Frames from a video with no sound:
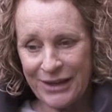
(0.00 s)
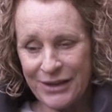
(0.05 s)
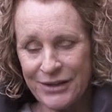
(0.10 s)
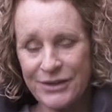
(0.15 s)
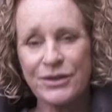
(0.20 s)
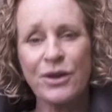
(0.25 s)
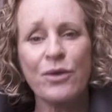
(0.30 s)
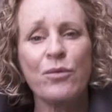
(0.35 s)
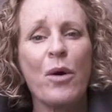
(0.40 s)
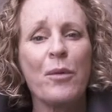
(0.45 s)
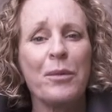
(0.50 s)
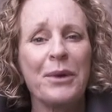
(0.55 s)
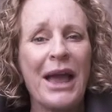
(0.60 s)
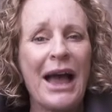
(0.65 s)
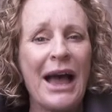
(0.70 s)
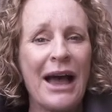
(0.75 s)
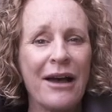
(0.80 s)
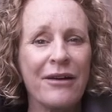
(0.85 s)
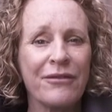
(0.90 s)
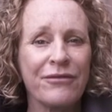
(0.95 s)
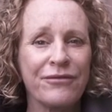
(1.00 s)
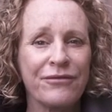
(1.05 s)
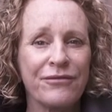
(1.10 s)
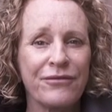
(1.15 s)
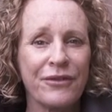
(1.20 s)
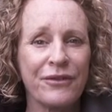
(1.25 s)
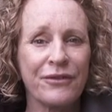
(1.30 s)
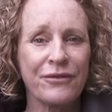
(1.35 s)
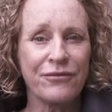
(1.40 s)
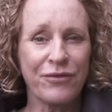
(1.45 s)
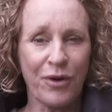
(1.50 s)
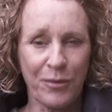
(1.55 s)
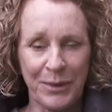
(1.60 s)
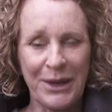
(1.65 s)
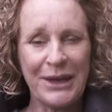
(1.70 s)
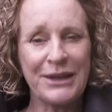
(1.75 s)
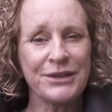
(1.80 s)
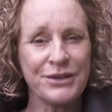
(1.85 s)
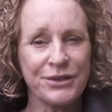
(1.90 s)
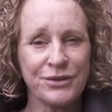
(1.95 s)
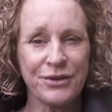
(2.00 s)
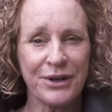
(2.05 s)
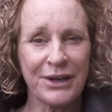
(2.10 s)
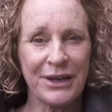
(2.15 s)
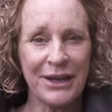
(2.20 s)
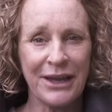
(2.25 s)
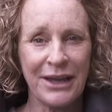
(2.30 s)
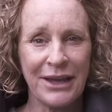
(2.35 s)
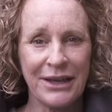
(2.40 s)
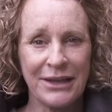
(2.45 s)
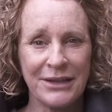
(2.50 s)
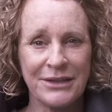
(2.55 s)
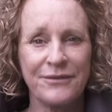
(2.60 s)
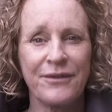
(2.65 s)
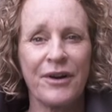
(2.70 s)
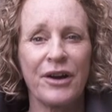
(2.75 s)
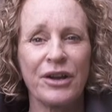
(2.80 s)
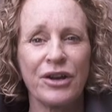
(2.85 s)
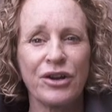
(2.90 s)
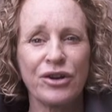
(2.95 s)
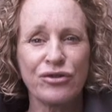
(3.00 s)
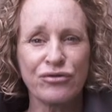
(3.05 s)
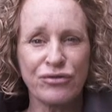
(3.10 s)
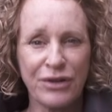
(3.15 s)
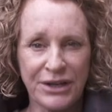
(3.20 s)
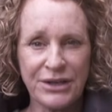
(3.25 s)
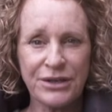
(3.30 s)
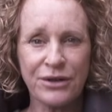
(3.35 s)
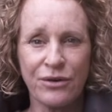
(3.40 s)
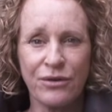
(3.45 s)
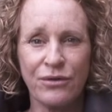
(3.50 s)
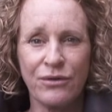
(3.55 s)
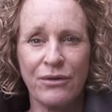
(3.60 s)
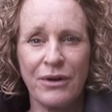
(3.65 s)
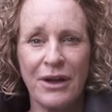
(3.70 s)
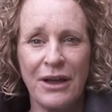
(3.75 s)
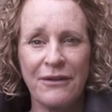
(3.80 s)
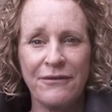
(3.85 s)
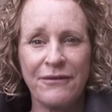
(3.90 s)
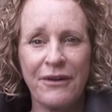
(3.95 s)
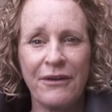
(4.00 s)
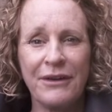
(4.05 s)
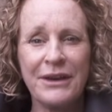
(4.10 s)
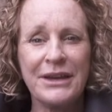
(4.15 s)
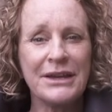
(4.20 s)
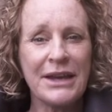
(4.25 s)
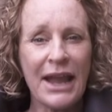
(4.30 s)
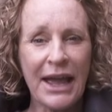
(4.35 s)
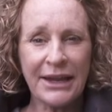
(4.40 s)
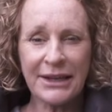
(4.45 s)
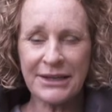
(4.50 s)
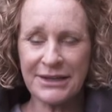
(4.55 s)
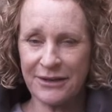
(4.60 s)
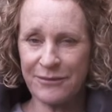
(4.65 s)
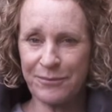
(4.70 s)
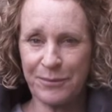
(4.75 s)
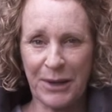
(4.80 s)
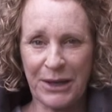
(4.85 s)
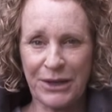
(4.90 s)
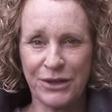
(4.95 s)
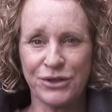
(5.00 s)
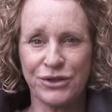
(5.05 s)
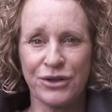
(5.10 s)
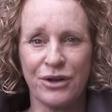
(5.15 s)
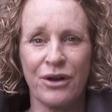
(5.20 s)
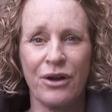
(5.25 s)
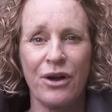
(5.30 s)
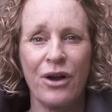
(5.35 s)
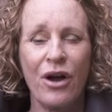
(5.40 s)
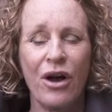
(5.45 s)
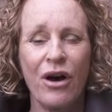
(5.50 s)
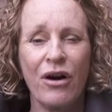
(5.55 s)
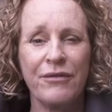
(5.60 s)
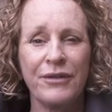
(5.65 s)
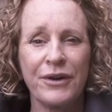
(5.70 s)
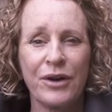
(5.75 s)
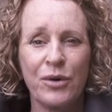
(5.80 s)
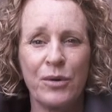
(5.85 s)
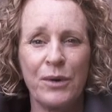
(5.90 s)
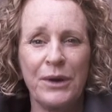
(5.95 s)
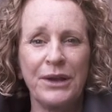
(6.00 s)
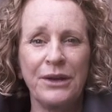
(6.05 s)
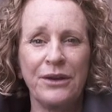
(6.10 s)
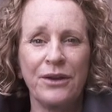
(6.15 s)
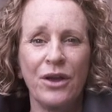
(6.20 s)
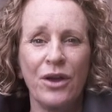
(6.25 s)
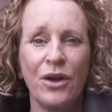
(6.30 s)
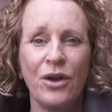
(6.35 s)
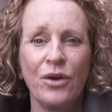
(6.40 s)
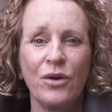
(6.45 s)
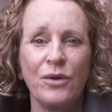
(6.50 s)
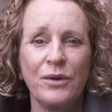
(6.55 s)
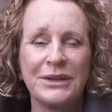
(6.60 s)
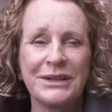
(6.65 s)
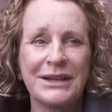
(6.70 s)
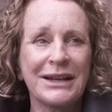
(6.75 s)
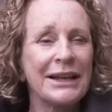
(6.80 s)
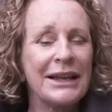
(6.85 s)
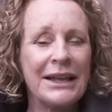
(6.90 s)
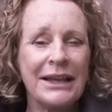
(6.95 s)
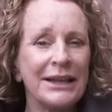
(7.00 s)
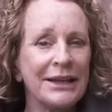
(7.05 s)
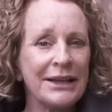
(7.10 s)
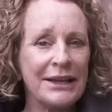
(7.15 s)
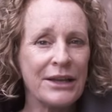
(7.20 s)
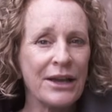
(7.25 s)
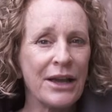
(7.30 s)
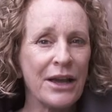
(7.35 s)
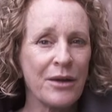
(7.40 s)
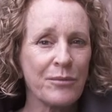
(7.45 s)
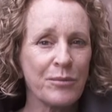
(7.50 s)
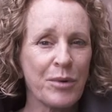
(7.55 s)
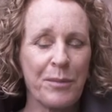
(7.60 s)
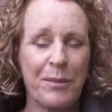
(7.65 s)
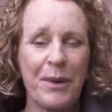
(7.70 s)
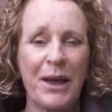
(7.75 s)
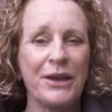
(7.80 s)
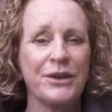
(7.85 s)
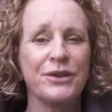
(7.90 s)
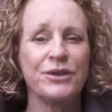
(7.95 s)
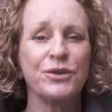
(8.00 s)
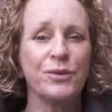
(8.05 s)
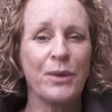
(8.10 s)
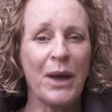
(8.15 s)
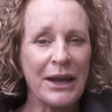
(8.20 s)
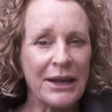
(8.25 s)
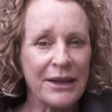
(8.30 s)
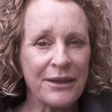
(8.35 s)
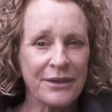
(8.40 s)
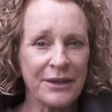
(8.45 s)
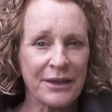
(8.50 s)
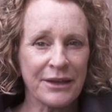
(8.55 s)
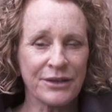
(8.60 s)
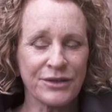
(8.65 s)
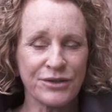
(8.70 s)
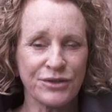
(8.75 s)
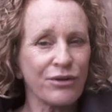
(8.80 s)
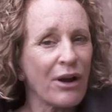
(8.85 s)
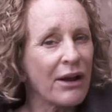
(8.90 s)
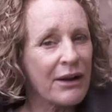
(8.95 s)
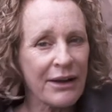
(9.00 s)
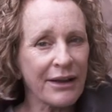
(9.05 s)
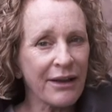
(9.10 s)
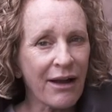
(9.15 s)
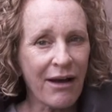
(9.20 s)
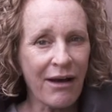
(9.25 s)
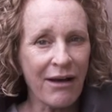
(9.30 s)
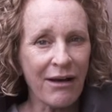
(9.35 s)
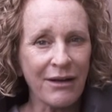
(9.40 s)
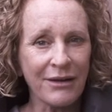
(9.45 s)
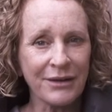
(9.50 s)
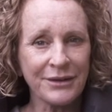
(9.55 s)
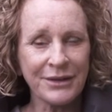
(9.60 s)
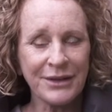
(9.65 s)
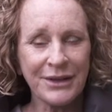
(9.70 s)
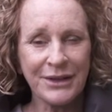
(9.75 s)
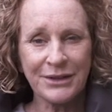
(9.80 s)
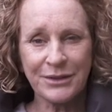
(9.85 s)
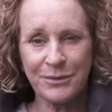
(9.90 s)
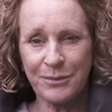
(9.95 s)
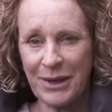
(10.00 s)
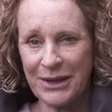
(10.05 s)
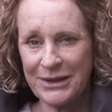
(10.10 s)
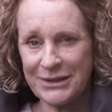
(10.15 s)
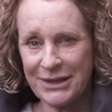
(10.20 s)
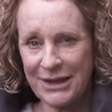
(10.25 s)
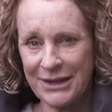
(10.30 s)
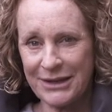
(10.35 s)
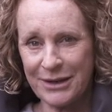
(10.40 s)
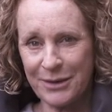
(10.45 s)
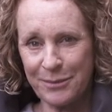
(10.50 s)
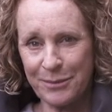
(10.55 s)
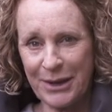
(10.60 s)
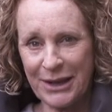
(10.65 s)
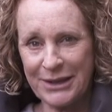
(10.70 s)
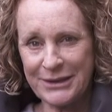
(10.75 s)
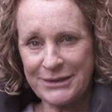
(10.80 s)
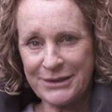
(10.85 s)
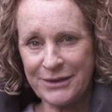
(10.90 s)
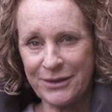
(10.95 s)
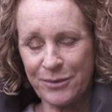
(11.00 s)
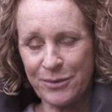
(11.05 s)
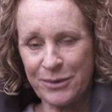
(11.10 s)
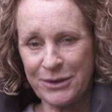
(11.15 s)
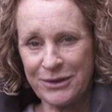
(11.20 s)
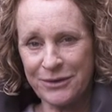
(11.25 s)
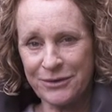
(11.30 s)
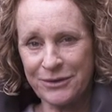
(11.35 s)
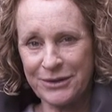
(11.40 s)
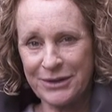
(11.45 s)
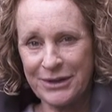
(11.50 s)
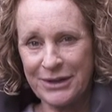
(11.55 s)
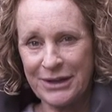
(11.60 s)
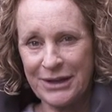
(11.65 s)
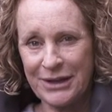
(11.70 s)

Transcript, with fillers: So what we have from history is a very critical, very negative picture of a queen who is clearly prepared to do anything, struggling hard to maintain her place in the world.